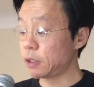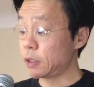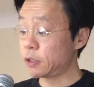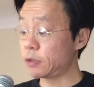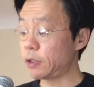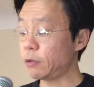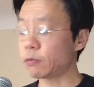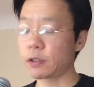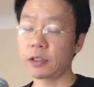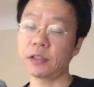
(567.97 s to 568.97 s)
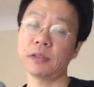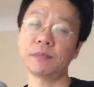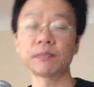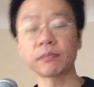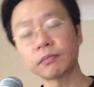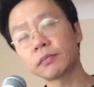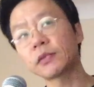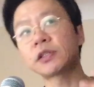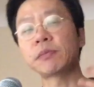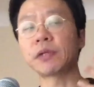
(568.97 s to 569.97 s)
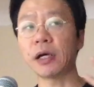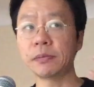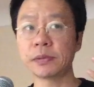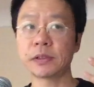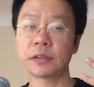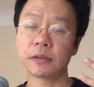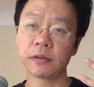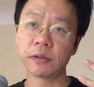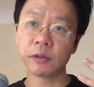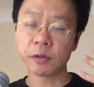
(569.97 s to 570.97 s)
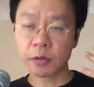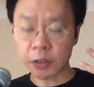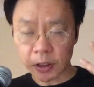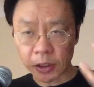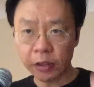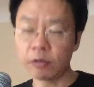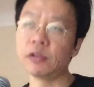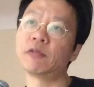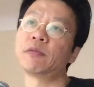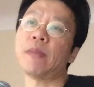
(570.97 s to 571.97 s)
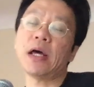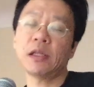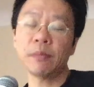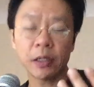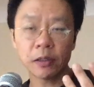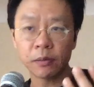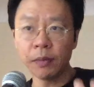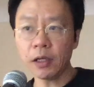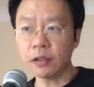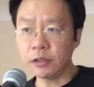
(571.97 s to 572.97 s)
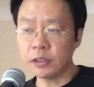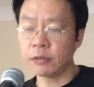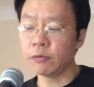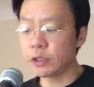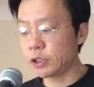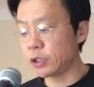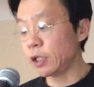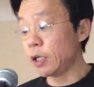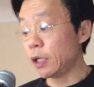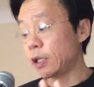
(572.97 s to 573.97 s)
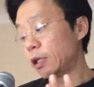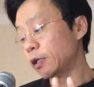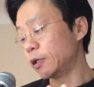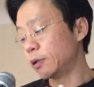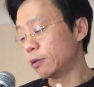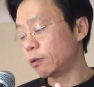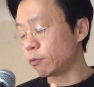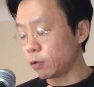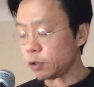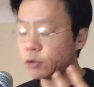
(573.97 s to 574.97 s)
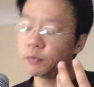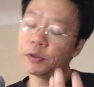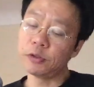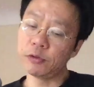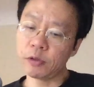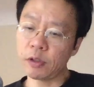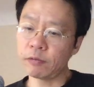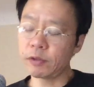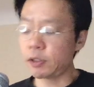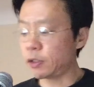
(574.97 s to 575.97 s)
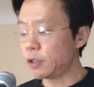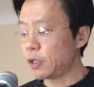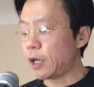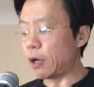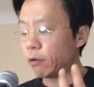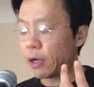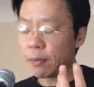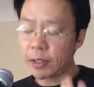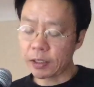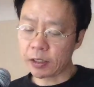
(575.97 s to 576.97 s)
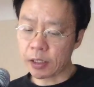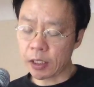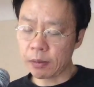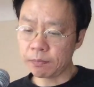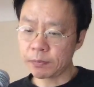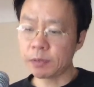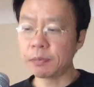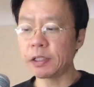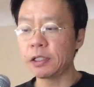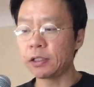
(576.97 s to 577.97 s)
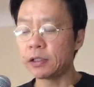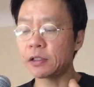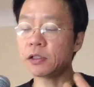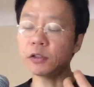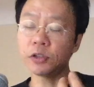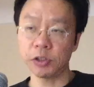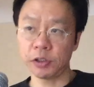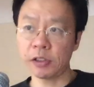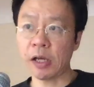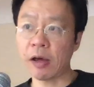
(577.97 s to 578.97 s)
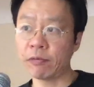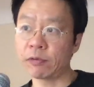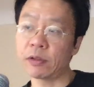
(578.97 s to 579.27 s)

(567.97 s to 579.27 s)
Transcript: So their work, sometimes thinking into different mathematical models in which the worldview of the Arabic speaking cultures have